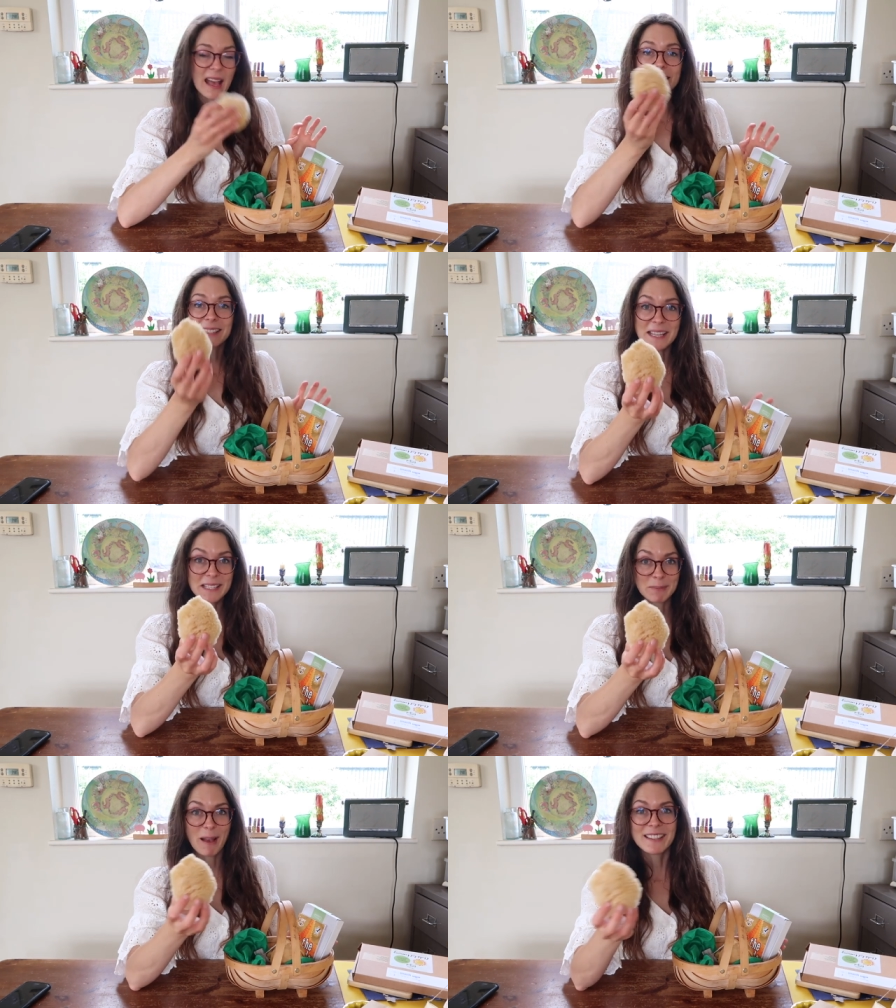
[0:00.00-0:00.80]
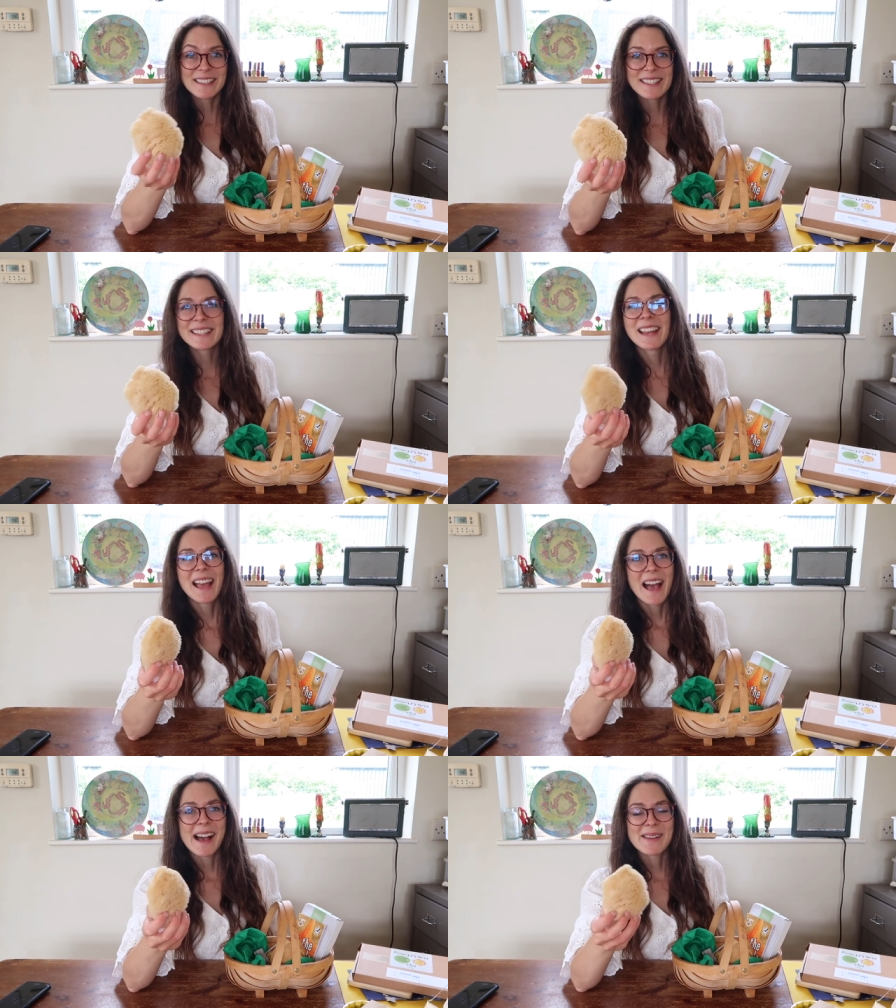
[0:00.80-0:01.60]
a sea sponge.
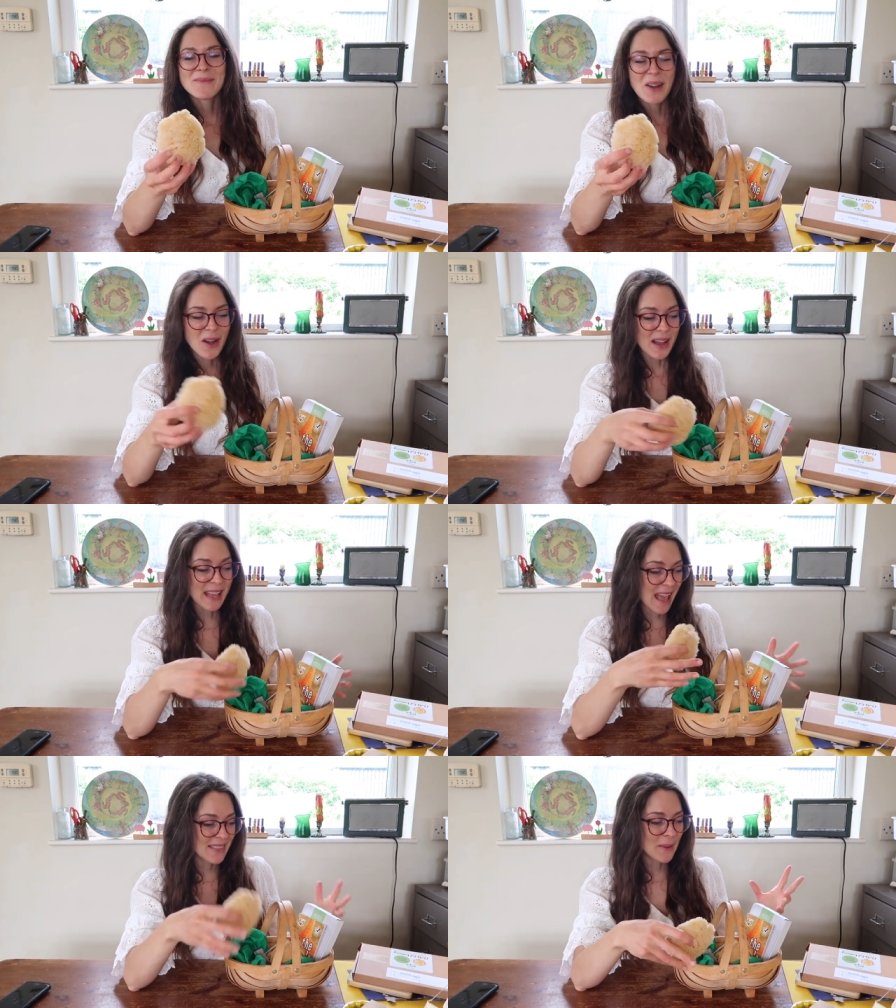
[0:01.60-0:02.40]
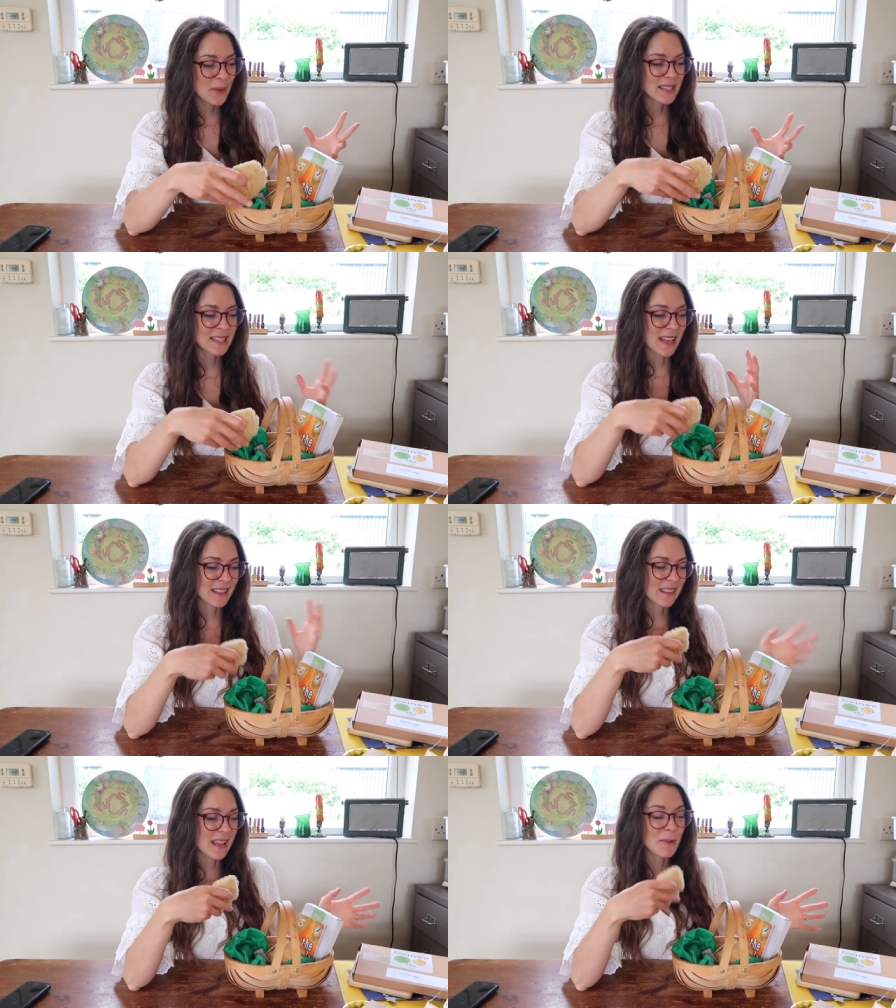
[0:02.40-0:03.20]
Um, again, there was
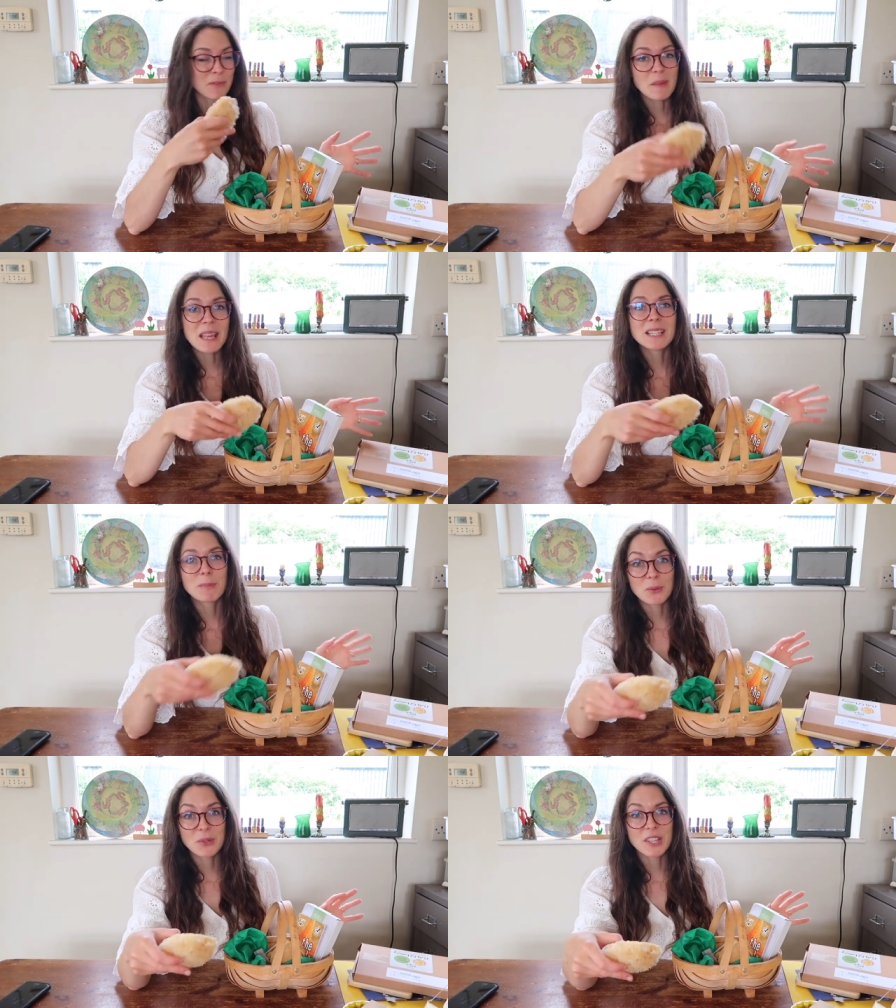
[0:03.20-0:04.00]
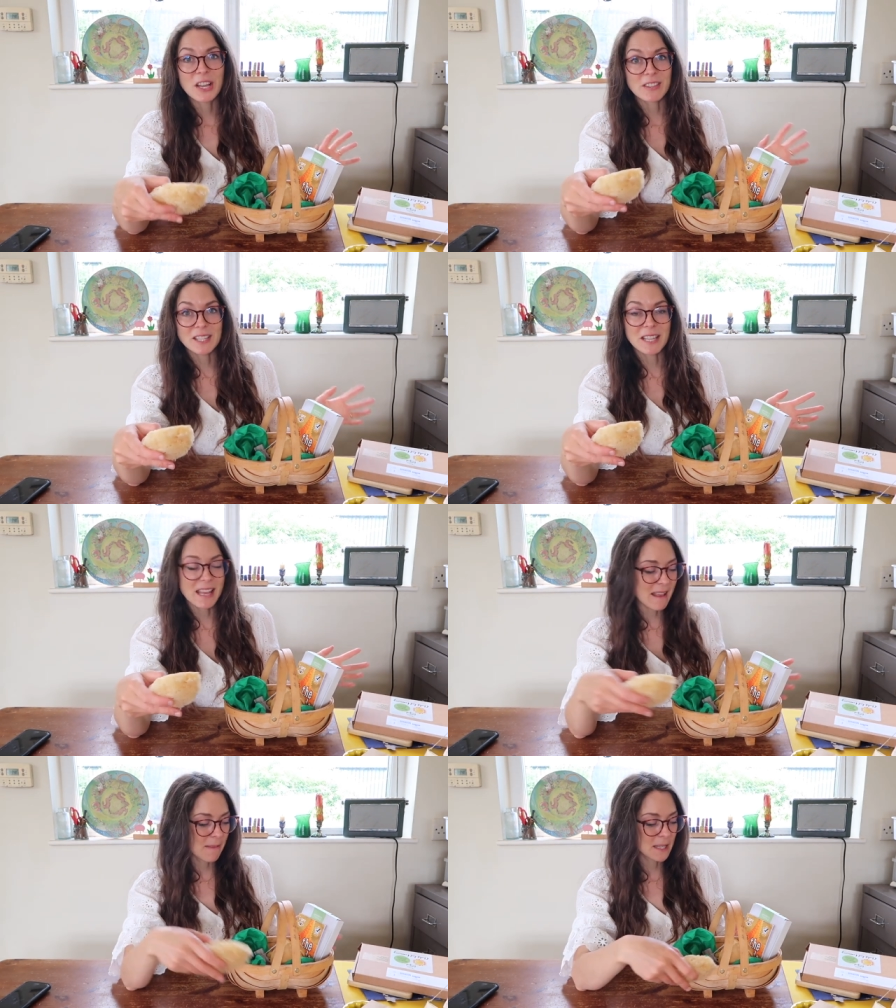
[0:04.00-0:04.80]
a theme of these, but also the
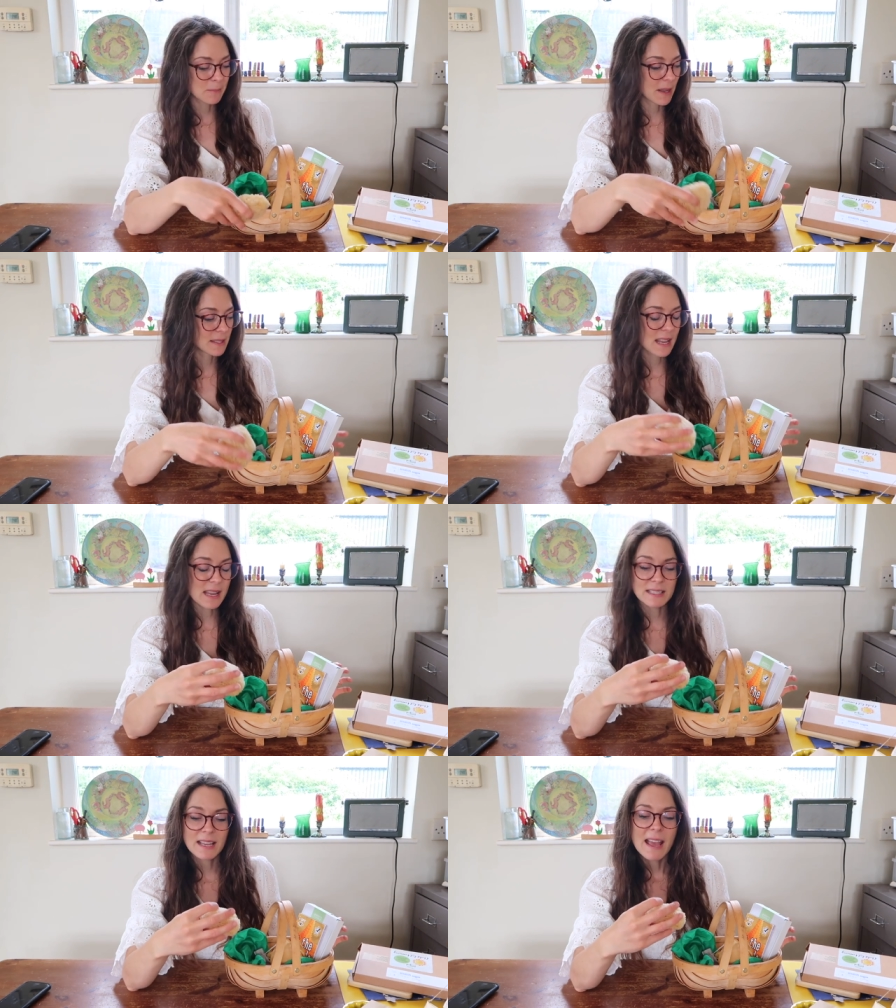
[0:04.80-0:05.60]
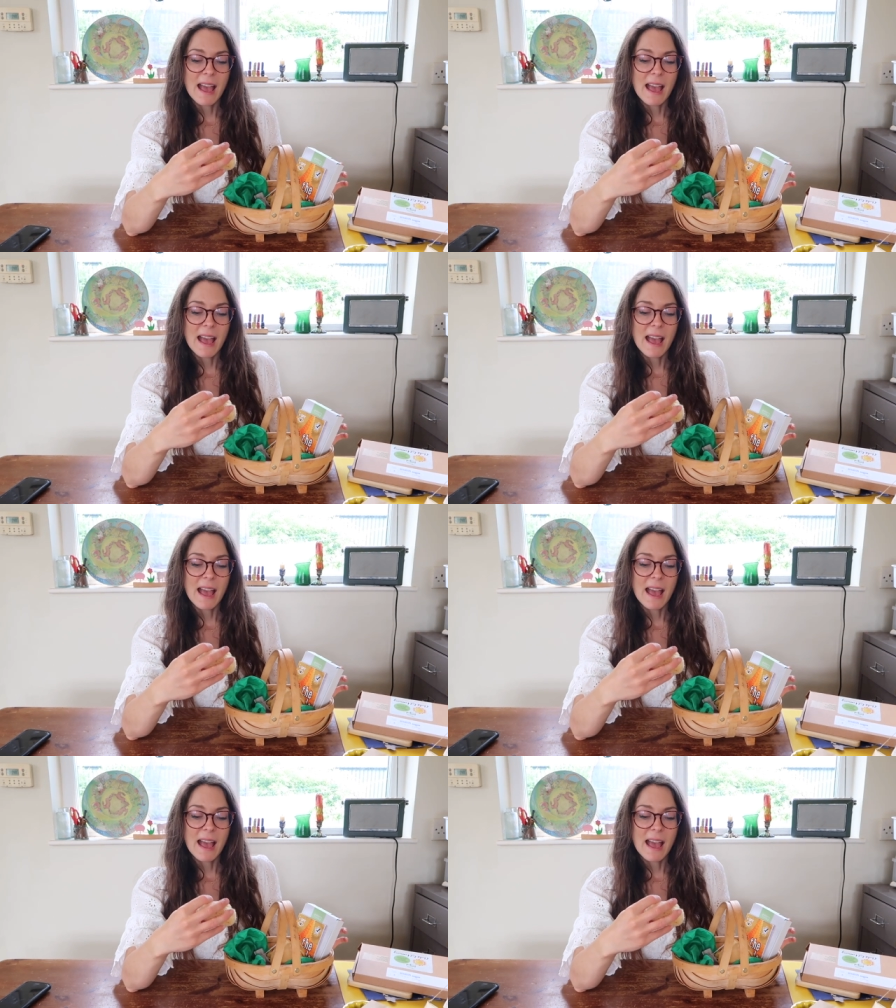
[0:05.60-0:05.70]
sea in this basket.